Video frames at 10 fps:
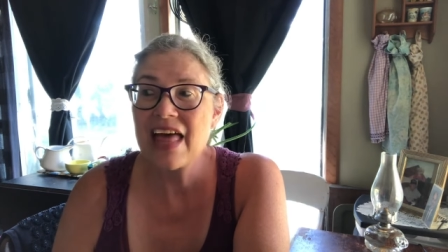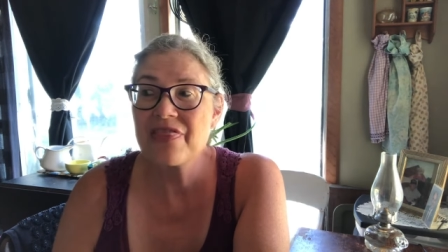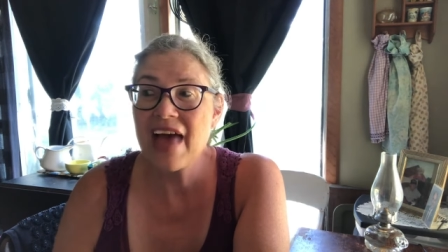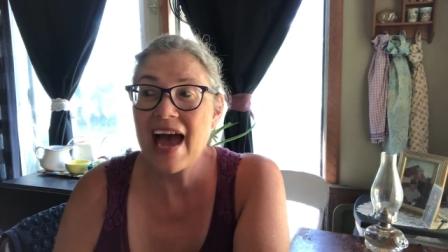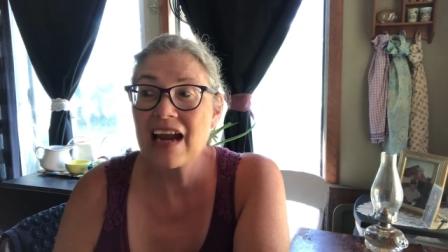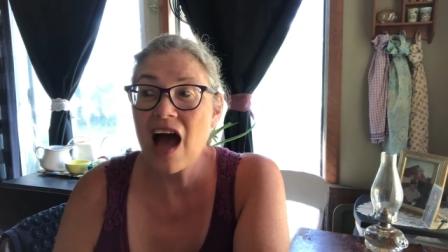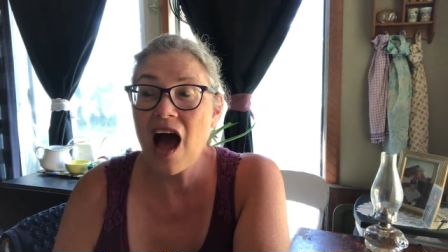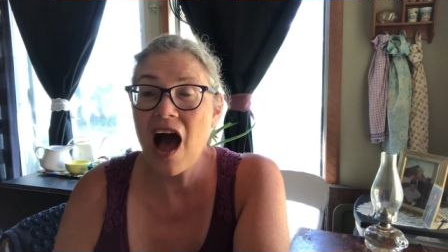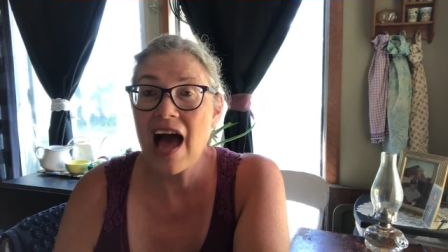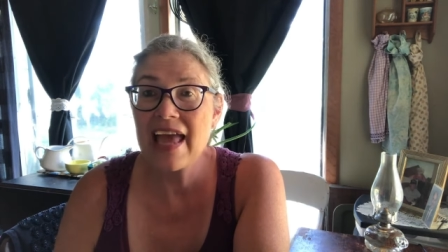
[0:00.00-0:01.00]
that
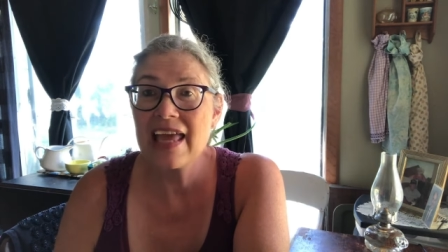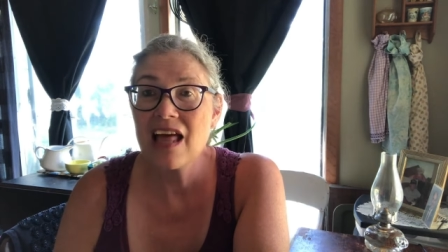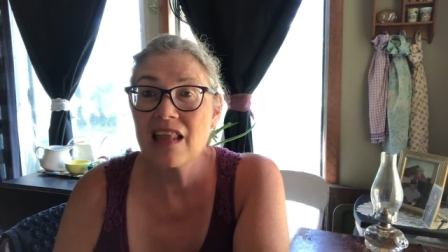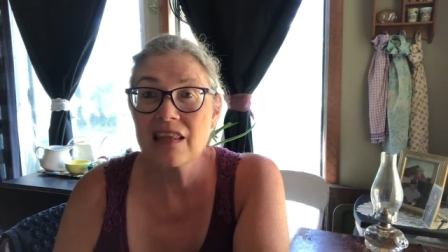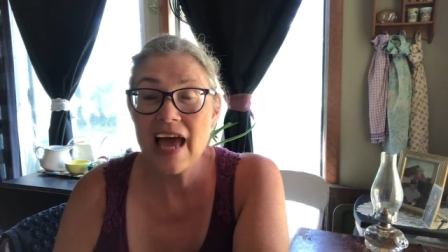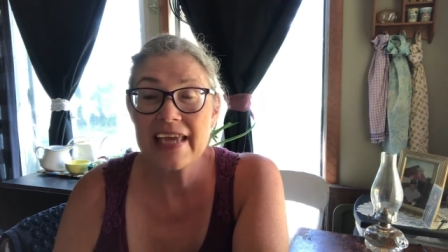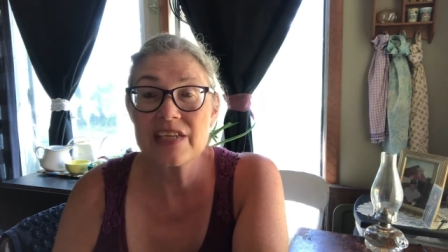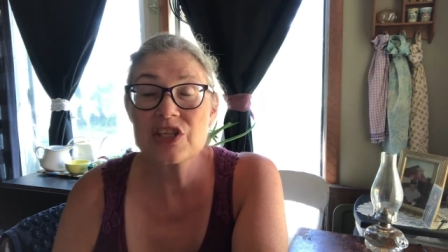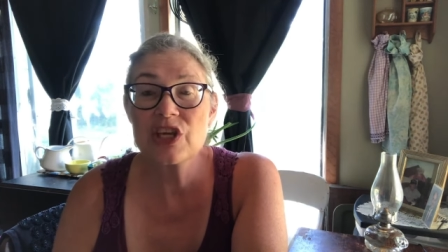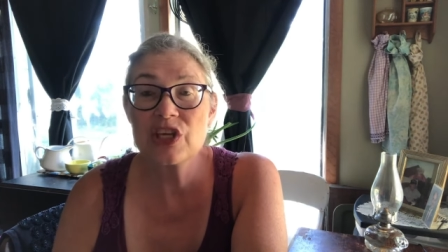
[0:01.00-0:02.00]
I
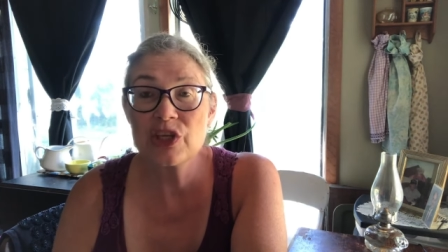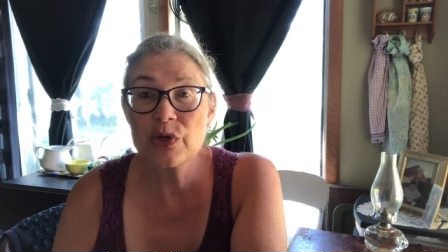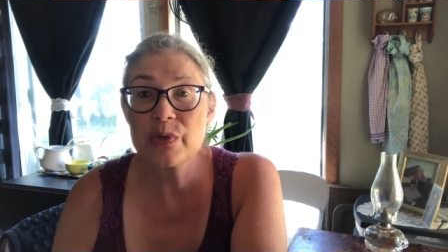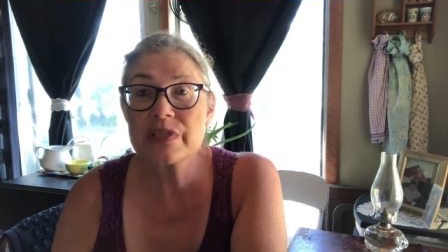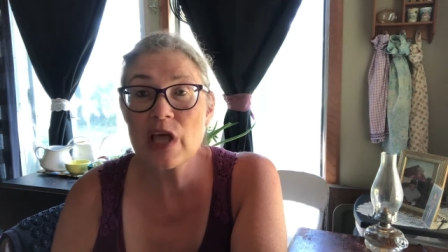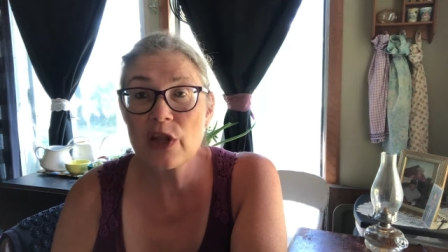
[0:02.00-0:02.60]
like to use